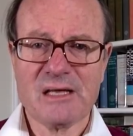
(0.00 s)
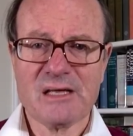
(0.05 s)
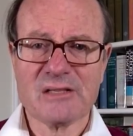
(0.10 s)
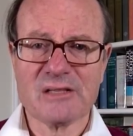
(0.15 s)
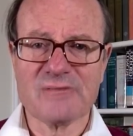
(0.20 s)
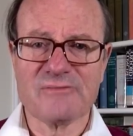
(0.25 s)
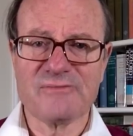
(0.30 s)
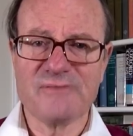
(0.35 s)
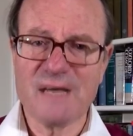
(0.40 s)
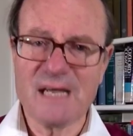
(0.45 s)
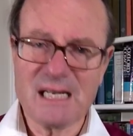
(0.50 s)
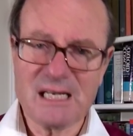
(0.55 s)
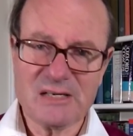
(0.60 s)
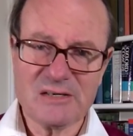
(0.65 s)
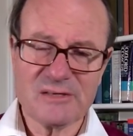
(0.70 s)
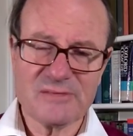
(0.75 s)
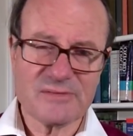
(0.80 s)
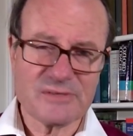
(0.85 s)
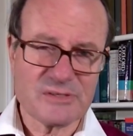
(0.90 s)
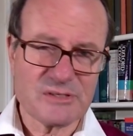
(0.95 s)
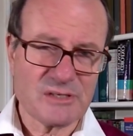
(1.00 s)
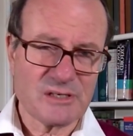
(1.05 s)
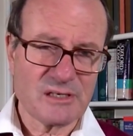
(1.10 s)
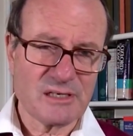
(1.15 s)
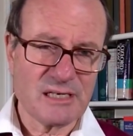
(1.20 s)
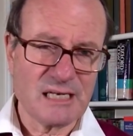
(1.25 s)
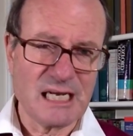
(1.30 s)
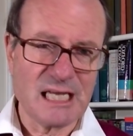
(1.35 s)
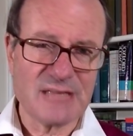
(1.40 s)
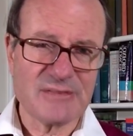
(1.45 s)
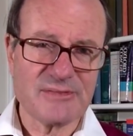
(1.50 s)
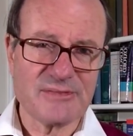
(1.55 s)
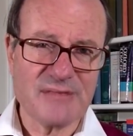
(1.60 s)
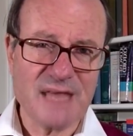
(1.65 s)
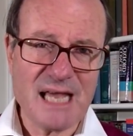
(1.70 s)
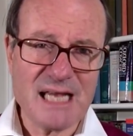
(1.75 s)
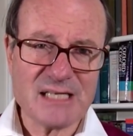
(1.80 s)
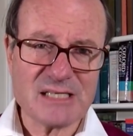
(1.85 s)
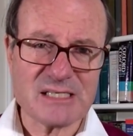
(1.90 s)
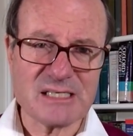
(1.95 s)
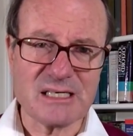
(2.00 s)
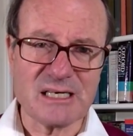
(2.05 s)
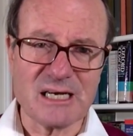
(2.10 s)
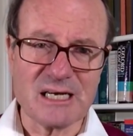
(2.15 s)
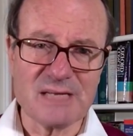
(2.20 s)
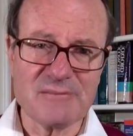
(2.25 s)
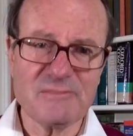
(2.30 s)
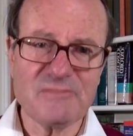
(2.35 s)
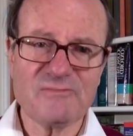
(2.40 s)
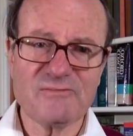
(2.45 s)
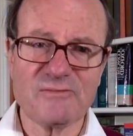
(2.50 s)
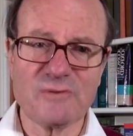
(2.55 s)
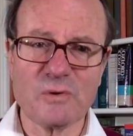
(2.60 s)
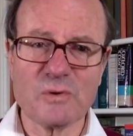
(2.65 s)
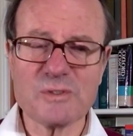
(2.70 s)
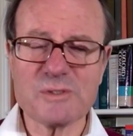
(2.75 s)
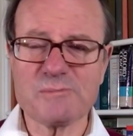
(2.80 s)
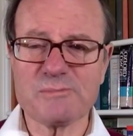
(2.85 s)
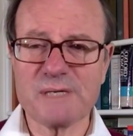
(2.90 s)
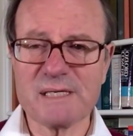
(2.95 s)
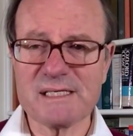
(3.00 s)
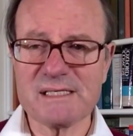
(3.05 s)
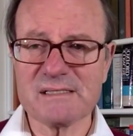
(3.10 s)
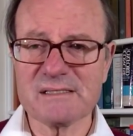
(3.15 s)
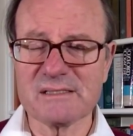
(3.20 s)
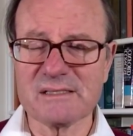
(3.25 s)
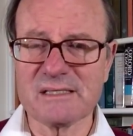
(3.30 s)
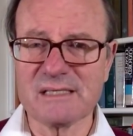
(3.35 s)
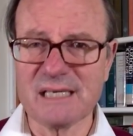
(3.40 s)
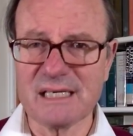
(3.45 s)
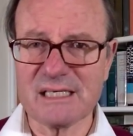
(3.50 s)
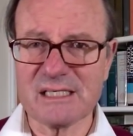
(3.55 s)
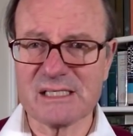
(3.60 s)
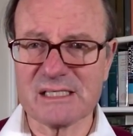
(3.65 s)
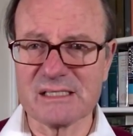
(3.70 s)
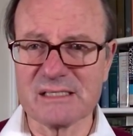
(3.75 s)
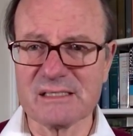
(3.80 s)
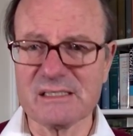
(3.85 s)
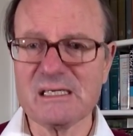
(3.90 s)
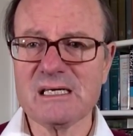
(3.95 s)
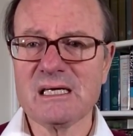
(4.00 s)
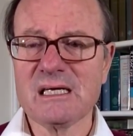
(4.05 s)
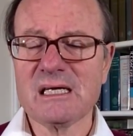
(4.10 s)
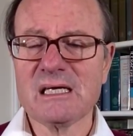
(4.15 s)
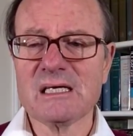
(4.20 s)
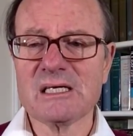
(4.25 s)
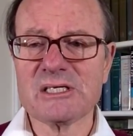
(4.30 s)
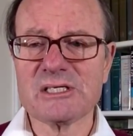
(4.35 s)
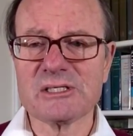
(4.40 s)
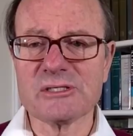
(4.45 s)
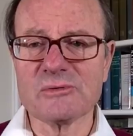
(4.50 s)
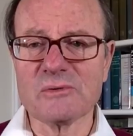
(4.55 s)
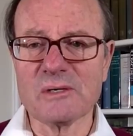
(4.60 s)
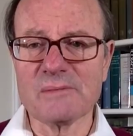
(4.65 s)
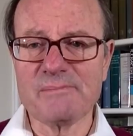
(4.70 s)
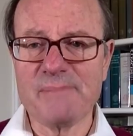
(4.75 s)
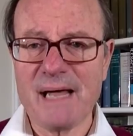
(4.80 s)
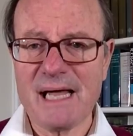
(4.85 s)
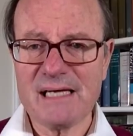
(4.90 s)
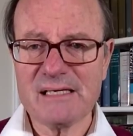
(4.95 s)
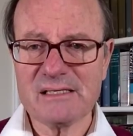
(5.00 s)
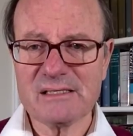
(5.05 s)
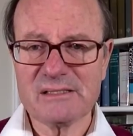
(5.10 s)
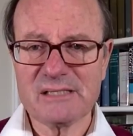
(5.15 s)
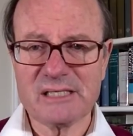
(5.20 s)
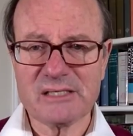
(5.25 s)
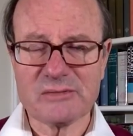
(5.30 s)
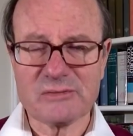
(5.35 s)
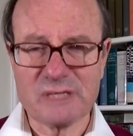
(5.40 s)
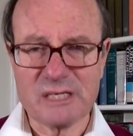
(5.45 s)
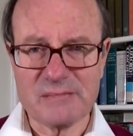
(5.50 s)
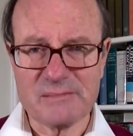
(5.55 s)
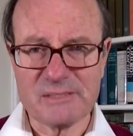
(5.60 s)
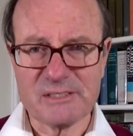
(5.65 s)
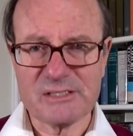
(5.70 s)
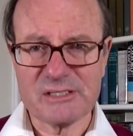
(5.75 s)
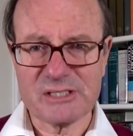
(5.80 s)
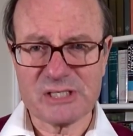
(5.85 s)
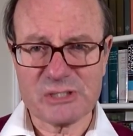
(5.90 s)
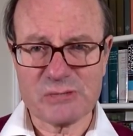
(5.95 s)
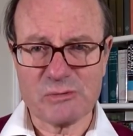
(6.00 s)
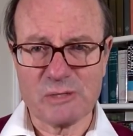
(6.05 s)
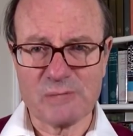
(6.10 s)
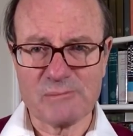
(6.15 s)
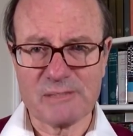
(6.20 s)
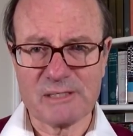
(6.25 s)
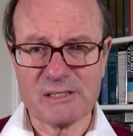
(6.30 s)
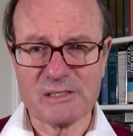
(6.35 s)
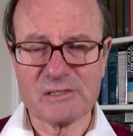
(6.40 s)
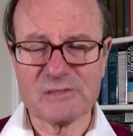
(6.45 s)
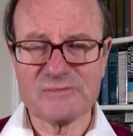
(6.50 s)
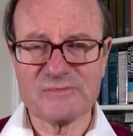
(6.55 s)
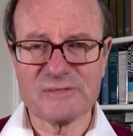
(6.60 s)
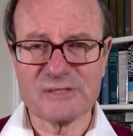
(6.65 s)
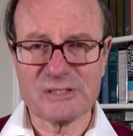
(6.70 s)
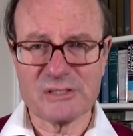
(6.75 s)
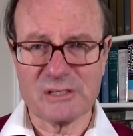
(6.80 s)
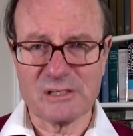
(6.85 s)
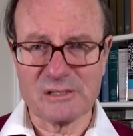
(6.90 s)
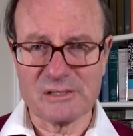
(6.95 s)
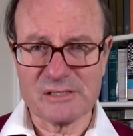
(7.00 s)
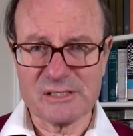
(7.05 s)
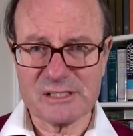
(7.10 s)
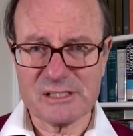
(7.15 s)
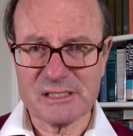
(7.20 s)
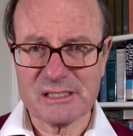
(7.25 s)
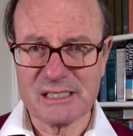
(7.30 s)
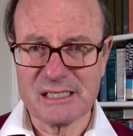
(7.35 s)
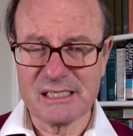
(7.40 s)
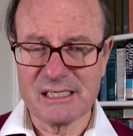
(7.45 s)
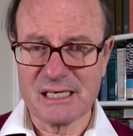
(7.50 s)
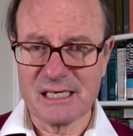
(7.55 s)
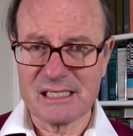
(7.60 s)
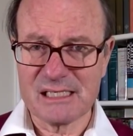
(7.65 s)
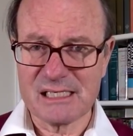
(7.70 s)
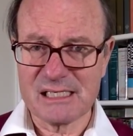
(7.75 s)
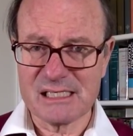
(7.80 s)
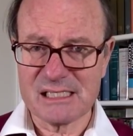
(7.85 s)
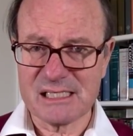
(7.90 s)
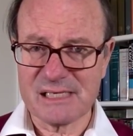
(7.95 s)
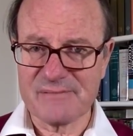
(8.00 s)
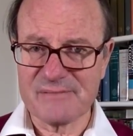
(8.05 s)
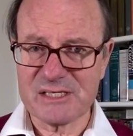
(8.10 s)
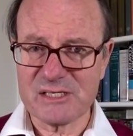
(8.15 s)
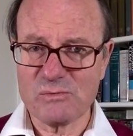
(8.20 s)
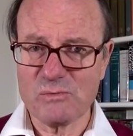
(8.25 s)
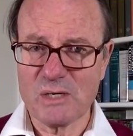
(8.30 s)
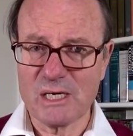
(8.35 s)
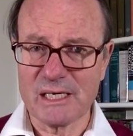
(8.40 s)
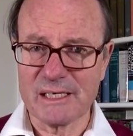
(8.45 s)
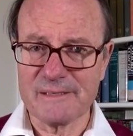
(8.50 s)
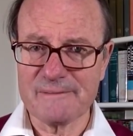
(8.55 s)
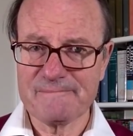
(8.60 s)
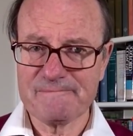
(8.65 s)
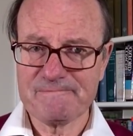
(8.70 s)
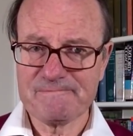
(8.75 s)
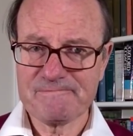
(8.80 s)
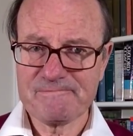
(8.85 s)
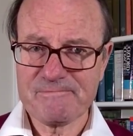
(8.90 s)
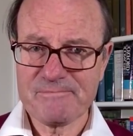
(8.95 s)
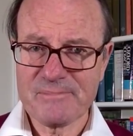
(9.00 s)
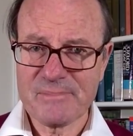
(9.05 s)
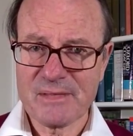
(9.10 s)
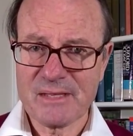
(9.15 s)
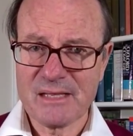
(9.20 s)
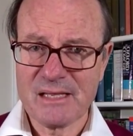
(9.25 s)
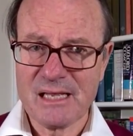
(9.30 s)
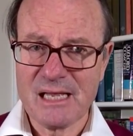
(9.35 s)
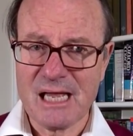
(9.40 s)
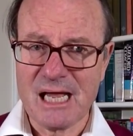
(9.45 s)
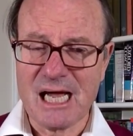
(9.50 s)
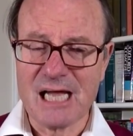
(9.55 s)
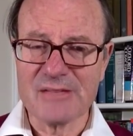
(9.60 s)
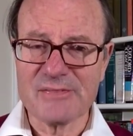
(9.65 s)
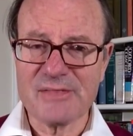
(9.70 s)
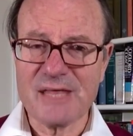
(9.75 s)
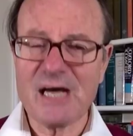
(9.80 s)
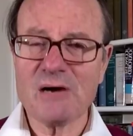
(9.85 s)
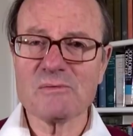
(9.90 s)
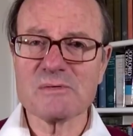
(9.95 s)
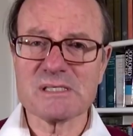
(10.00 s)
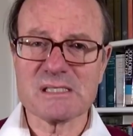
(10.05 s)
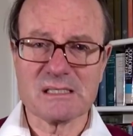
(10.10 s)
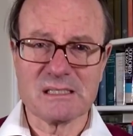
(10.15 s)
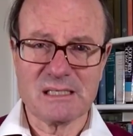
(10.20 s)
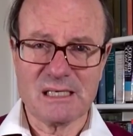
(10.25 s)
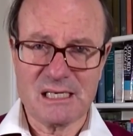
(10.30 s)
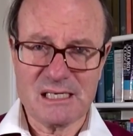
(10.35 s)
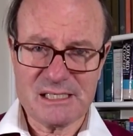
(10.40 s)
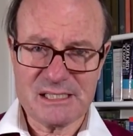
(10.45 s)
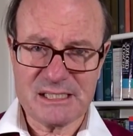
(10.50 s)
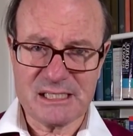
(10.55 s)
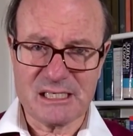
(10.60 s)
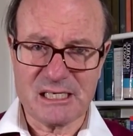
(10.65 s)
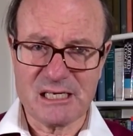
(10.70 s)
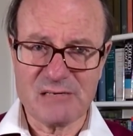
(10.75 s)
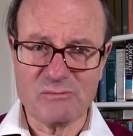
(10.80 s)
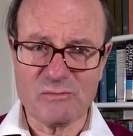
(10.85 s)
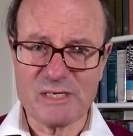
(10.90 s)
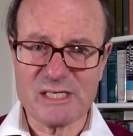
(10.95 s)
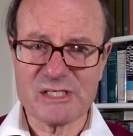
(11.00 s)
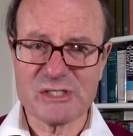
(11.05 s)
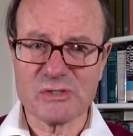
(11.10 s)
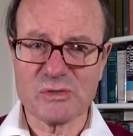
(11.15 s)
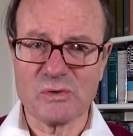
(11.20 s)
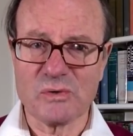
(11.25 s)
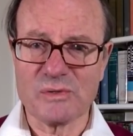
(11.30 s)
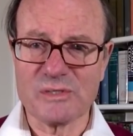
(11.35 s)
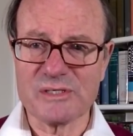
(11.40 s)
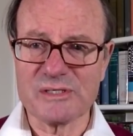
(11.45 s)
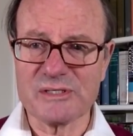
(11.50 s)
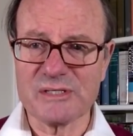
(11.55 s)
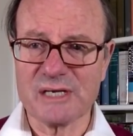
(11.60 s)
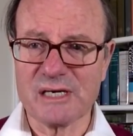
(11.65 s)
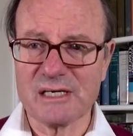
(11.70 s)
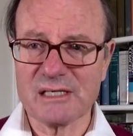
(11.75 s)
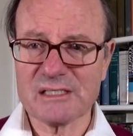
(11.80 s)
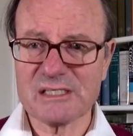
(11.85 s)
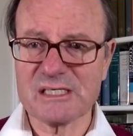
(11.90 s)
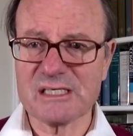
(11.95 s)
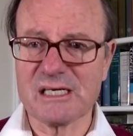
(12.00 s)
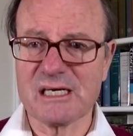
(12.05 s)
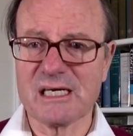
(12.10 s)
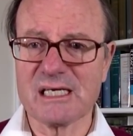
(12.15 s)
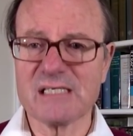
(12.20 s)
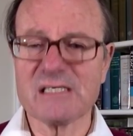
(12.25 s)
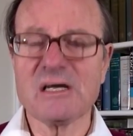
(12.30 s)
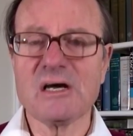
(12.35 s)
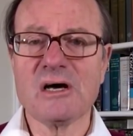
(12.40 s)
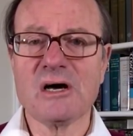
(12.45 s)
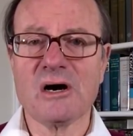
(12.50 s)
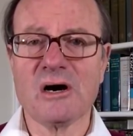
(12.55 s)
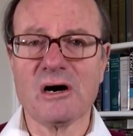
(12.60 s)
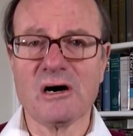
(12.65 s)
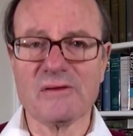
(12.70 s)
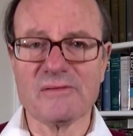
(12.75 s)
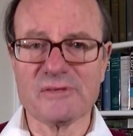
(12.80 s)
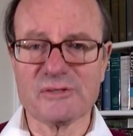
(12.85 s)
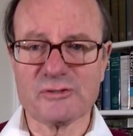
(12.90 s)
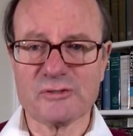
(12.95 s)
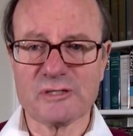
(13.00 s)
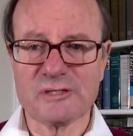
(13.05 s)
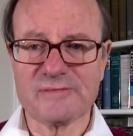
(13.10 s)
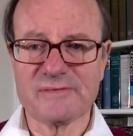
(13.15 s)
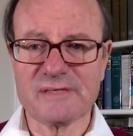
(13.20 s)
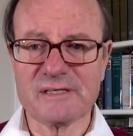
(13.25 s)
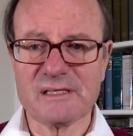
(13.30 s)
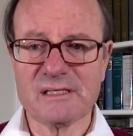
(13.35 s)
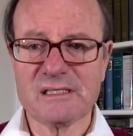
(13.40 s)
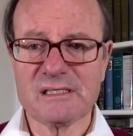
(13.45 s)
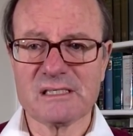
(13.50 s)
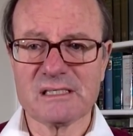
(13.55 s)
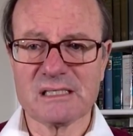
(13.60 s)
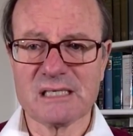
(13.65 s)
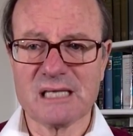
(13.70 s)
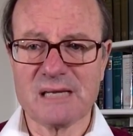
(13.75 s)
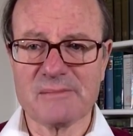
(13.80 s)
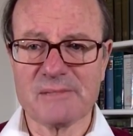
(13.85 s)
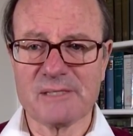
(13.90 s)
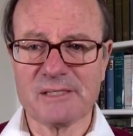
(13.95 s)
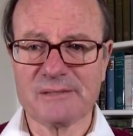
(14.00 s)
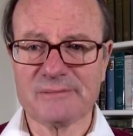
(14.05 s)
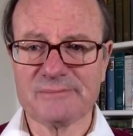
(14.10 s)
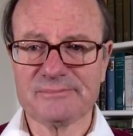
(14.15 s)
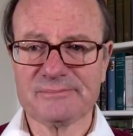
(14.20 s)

The failure of the dollar at that time forced President Nixon to abandon the agreement to swap gold for dollars in 1971. And that was the last time we saw the dark side of the Triffin dilemma.